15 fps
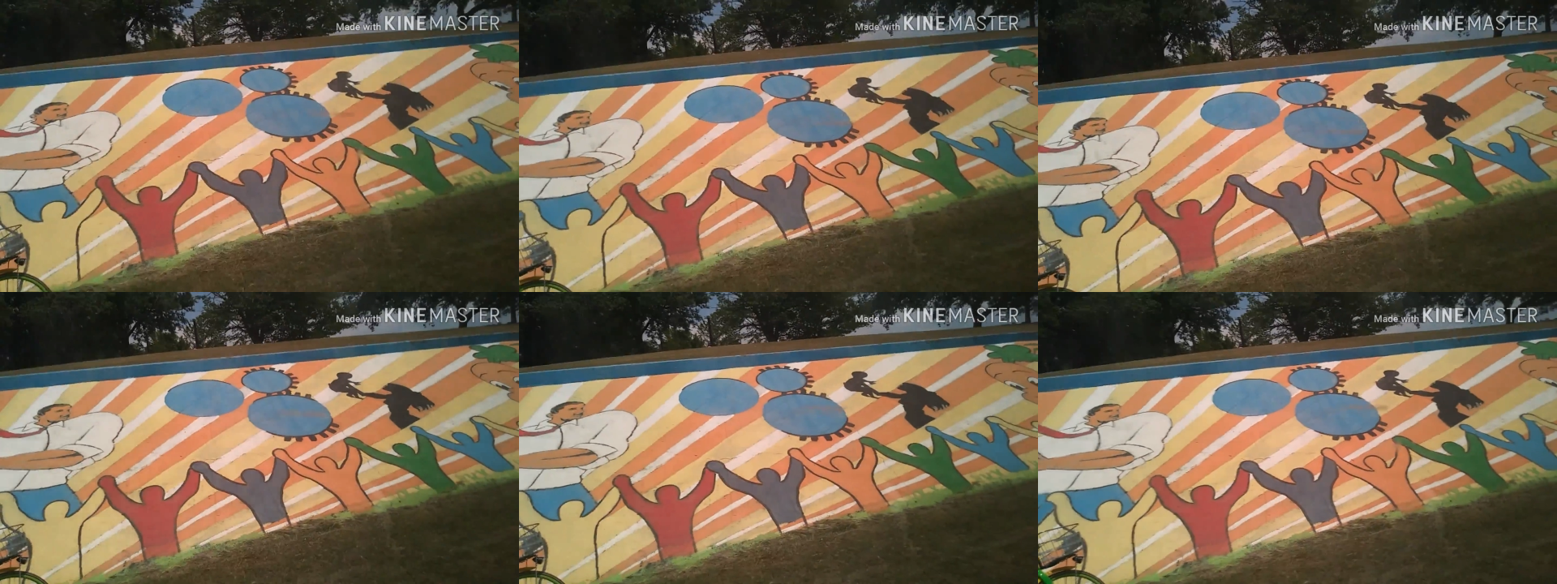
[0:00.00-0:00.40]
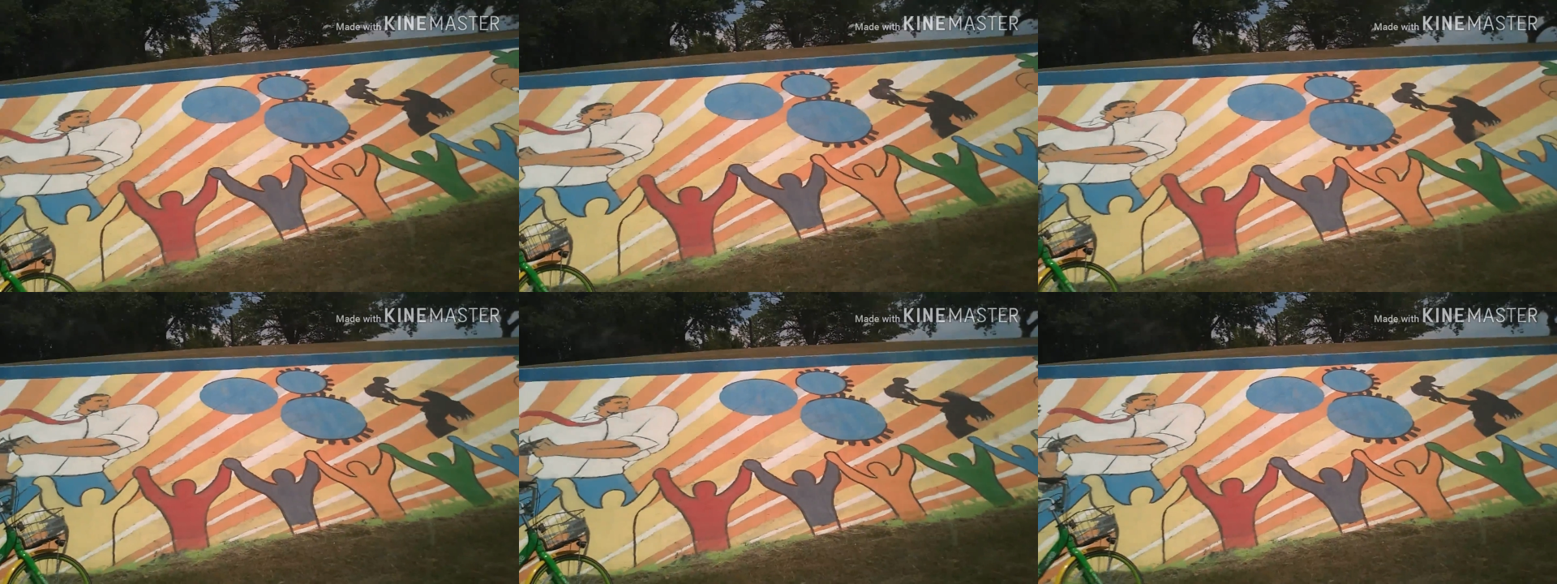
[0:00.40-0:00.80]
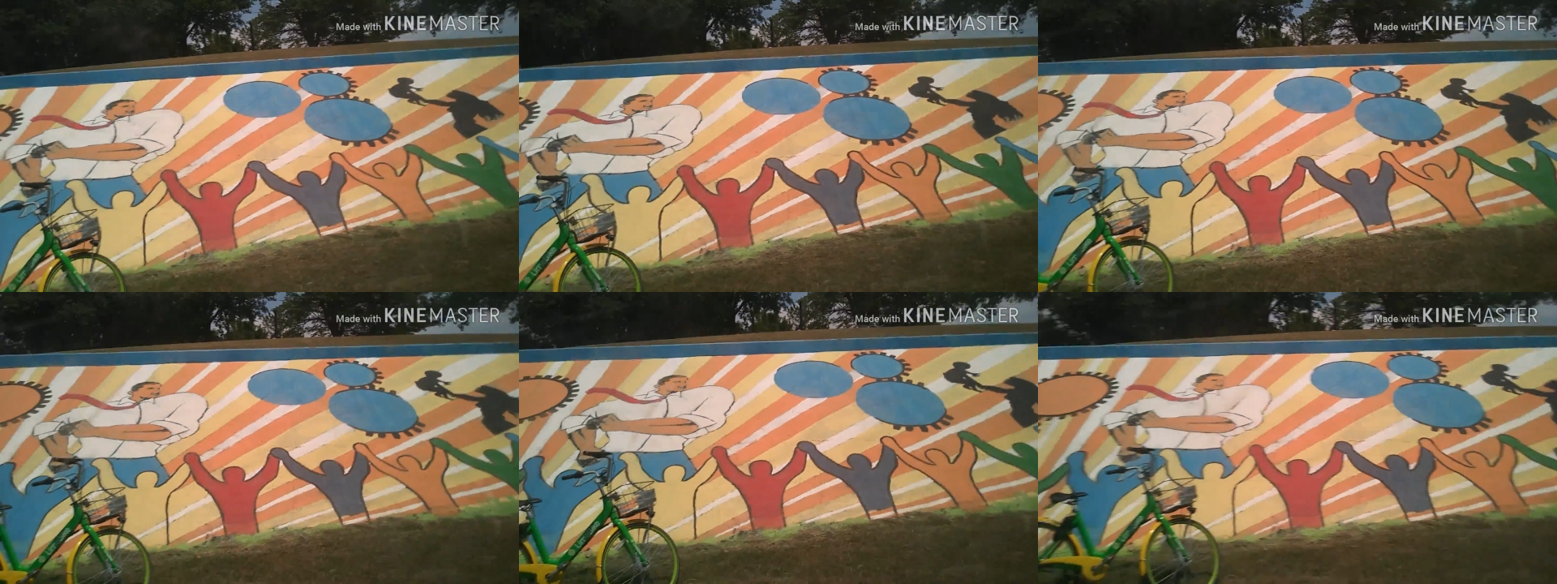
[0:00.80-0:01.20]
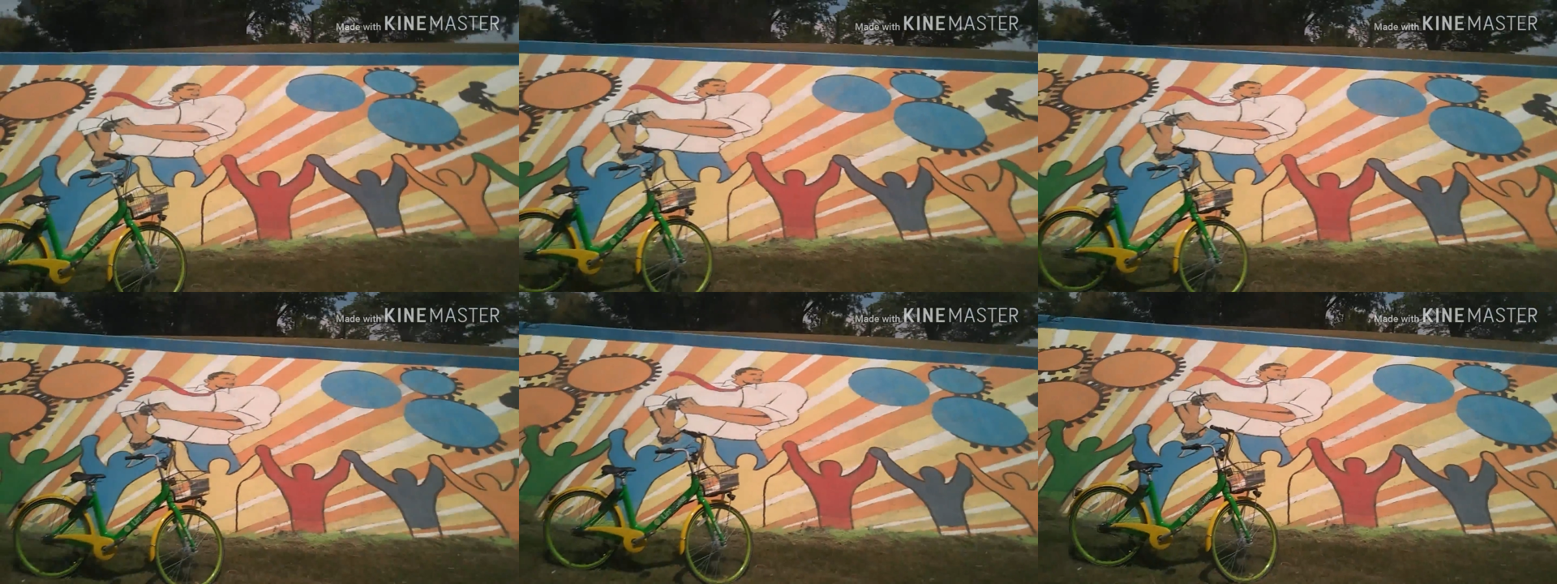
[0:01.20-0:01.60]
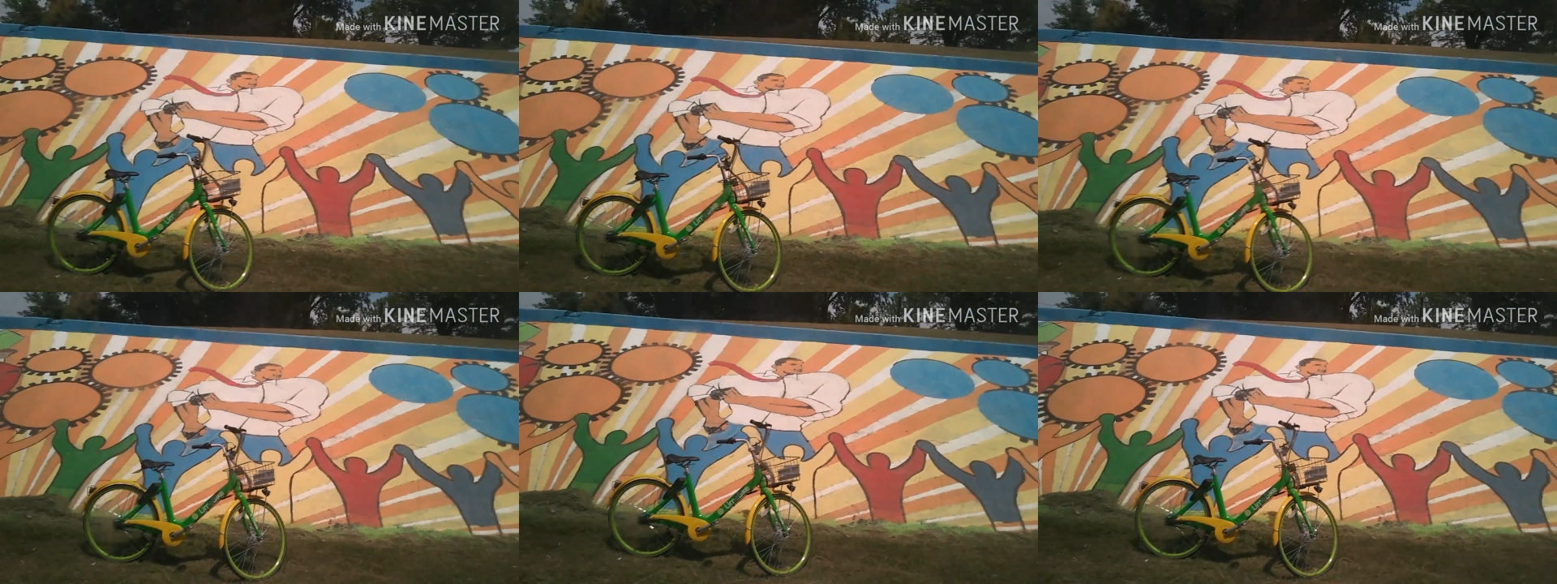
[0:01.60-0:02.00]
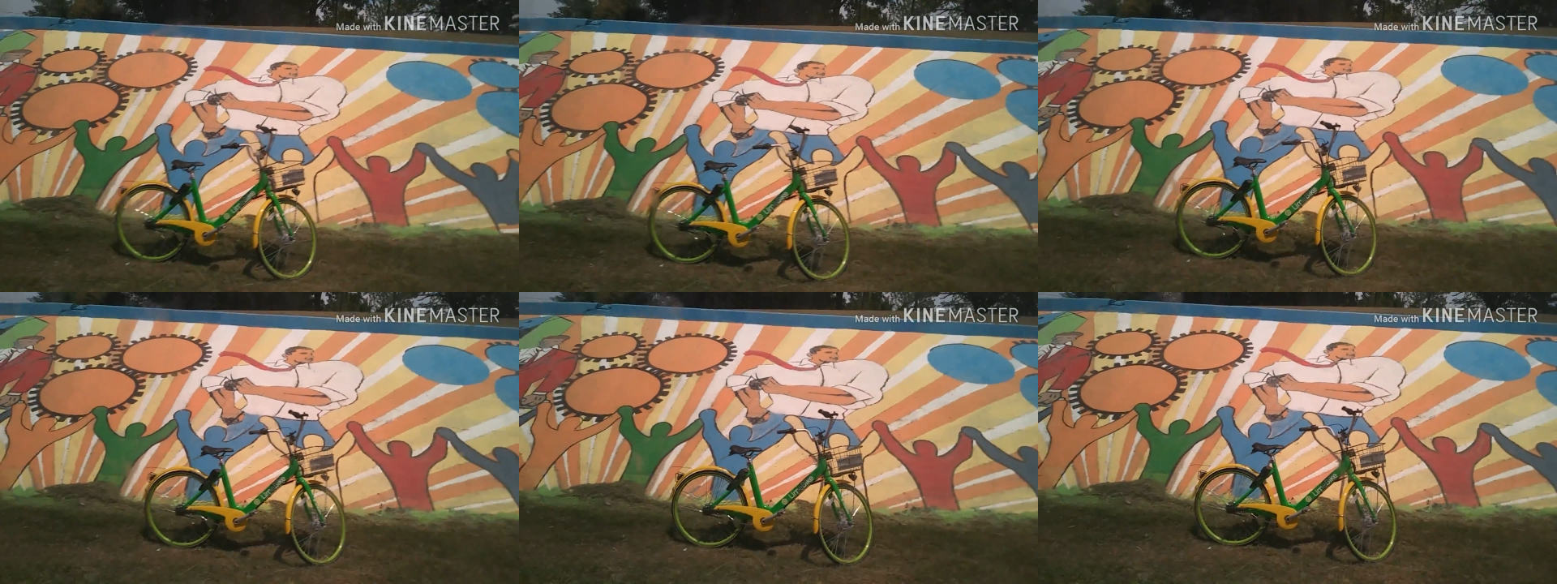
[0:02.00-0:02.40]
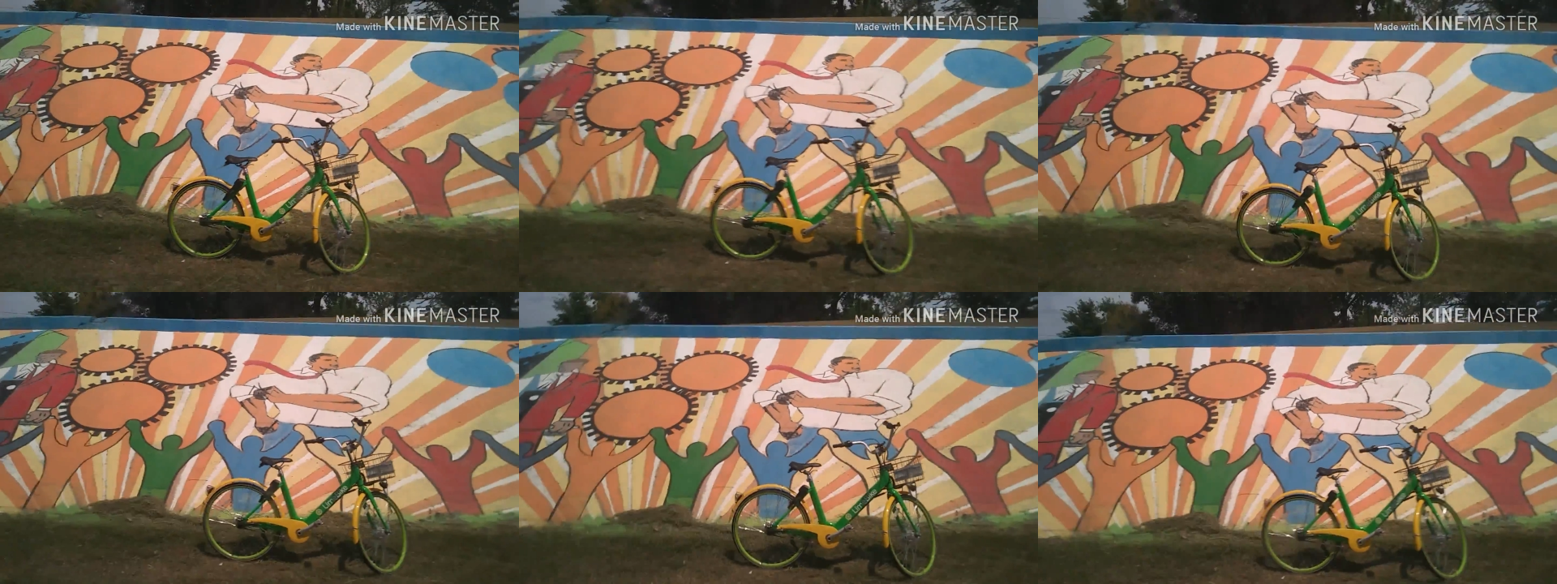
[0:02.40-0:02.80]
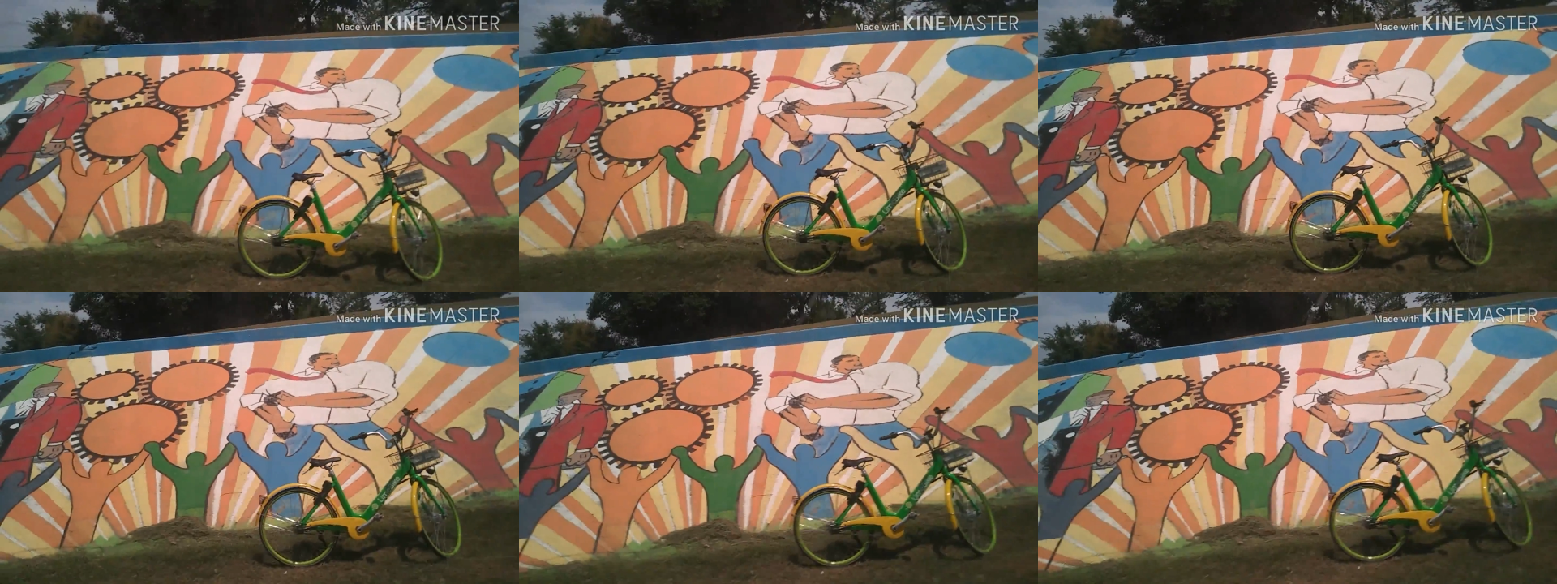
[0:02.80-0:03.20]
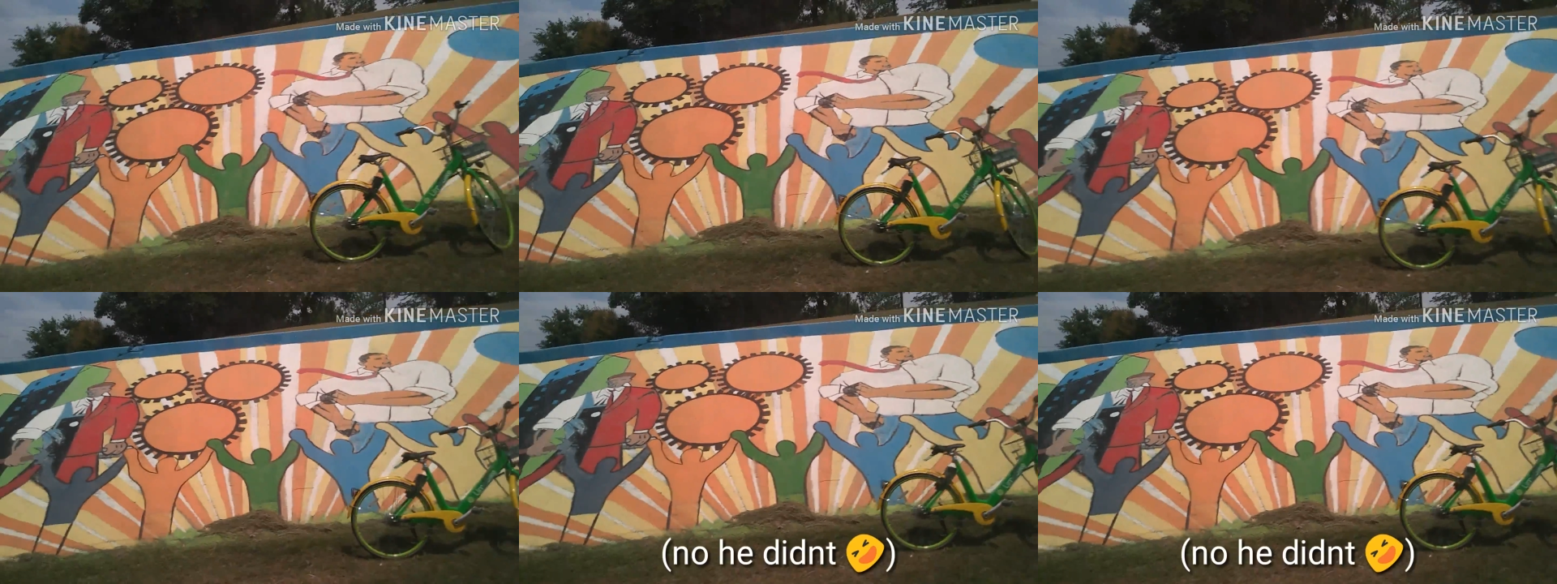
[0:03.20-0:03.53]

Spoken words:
No face is visible, so there are no lips to read.